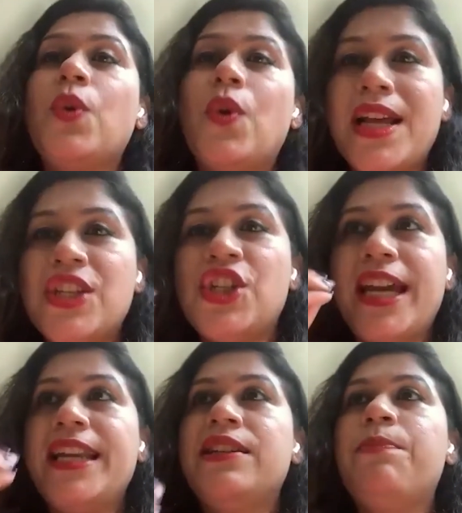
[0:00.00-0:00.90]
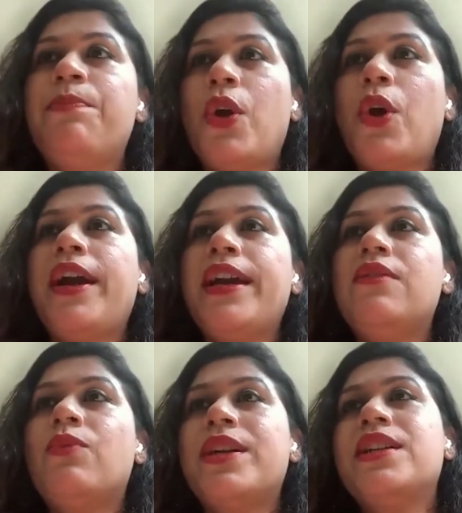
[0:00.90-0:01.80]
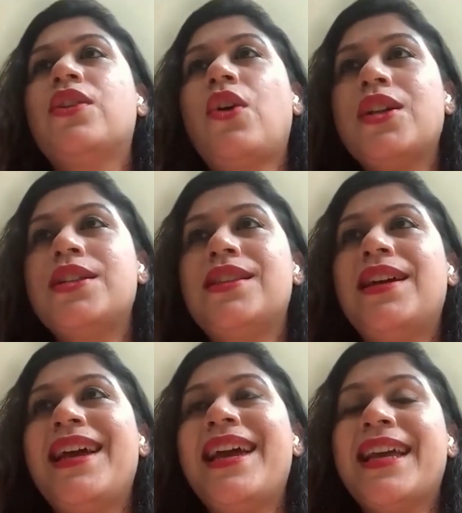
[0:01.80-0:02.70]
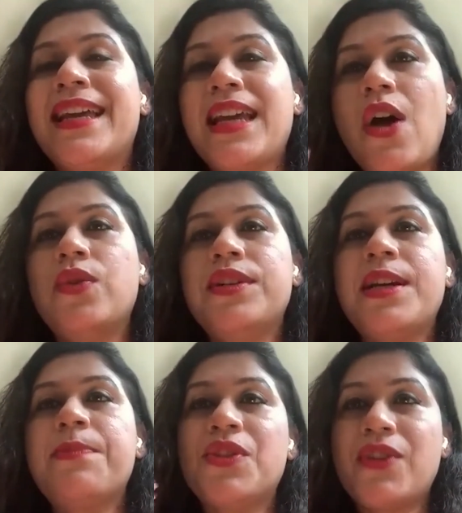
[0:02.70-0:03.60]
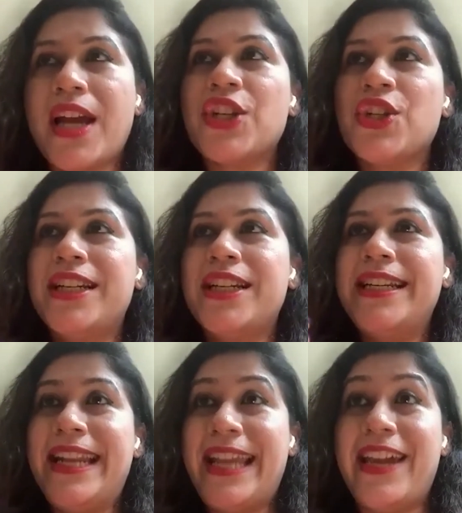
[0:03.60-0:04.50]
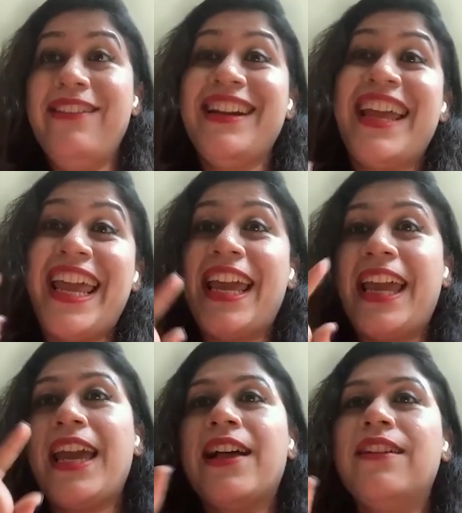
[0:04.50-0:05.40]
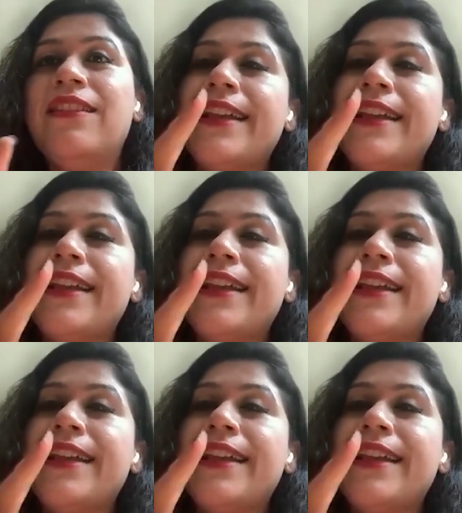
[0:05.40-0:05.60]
Yonachain deployed what it calls the account abstraction layer, AAL.